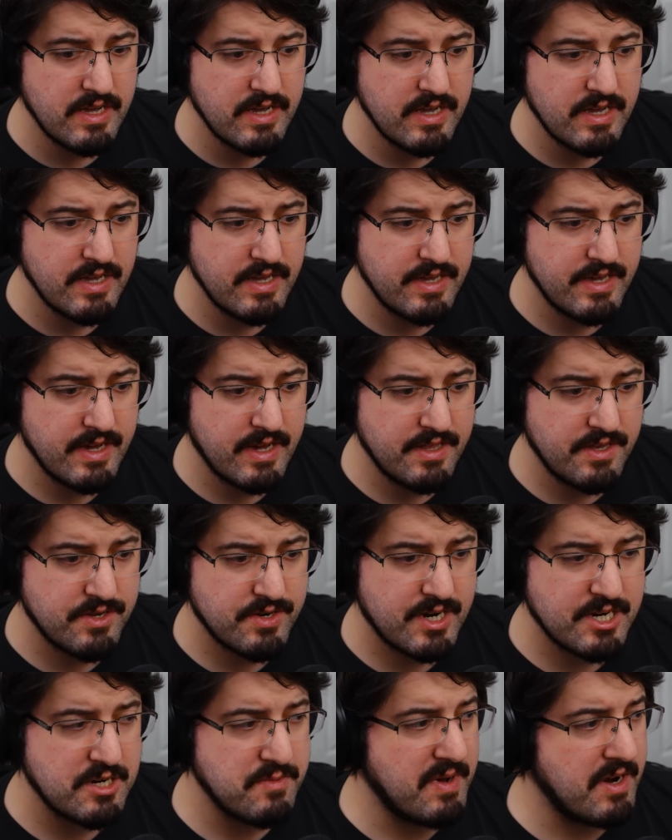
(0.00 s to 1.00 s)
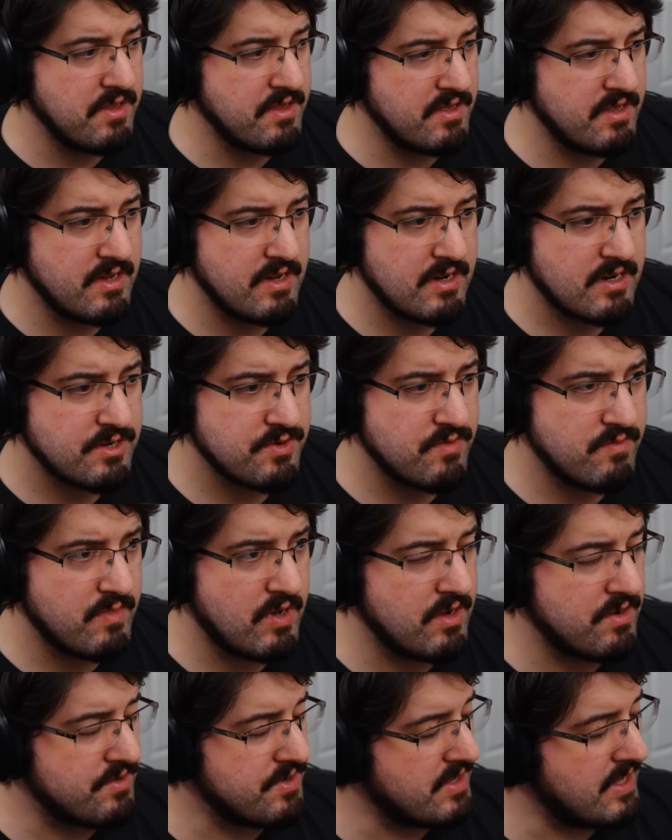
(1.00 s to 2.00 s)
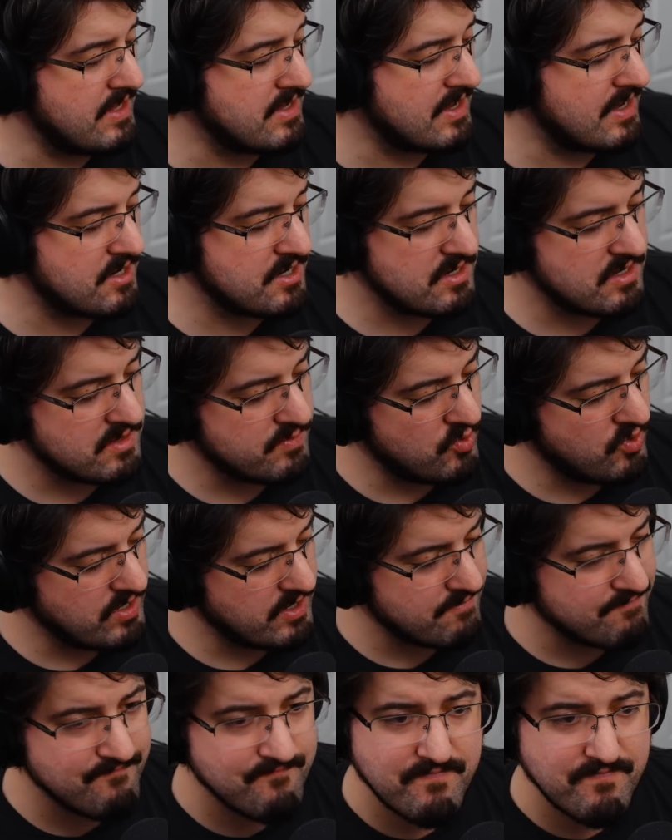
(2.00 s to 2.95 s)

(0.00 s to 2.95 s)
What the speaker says: Yeah, these are actually better than the actual models. That's actually disappointing.